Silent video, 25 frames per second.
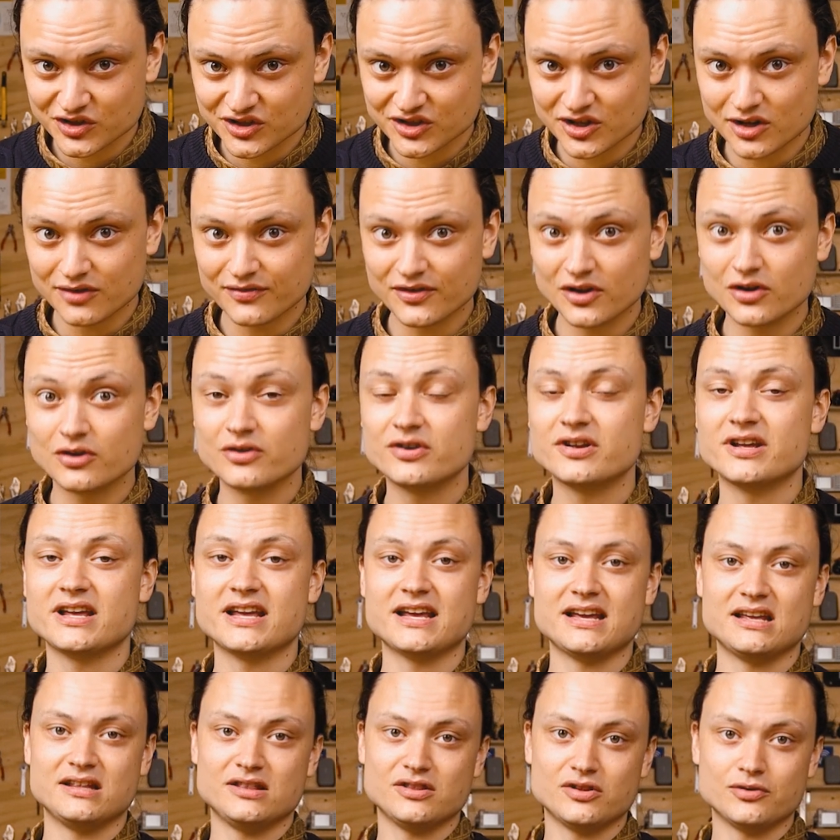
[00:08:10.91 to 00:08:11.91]
servo
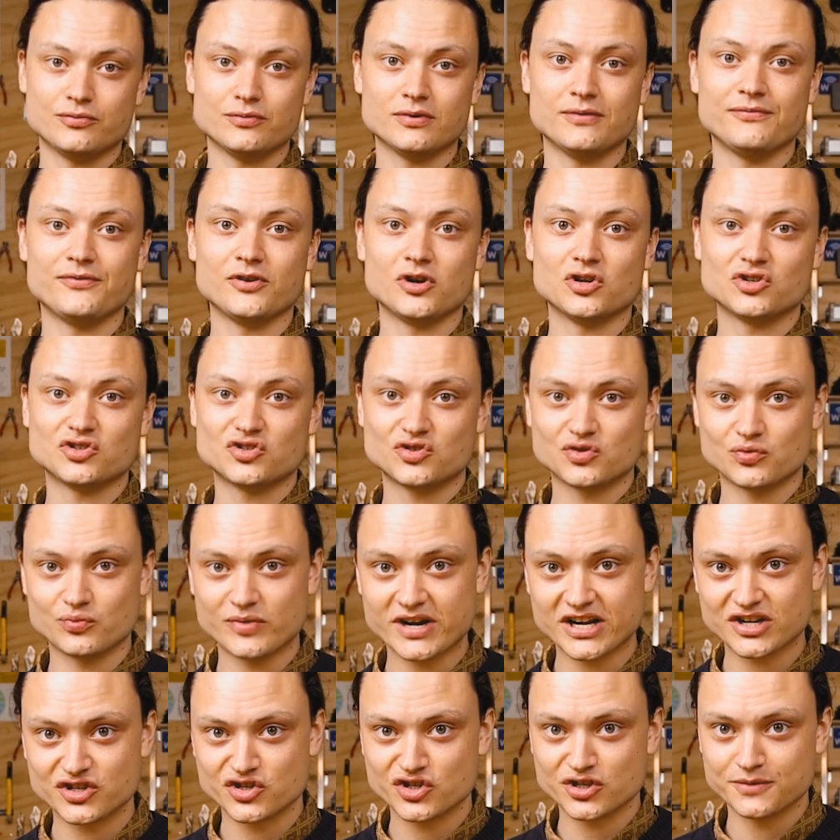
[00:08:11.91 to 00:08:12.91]
in the reverse
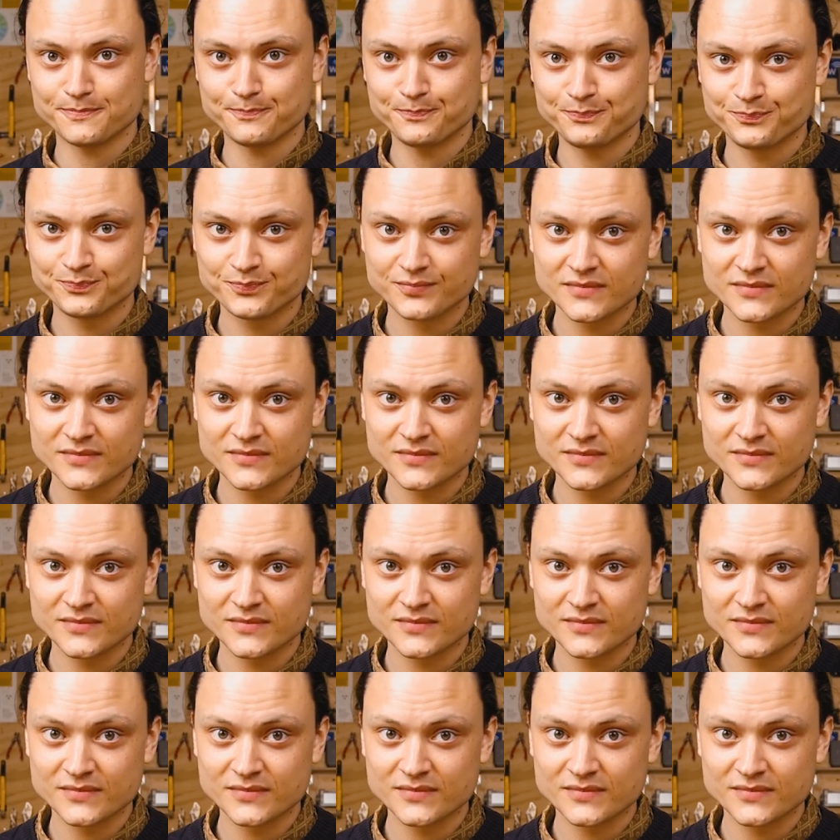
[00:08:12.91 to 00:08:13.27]
direction.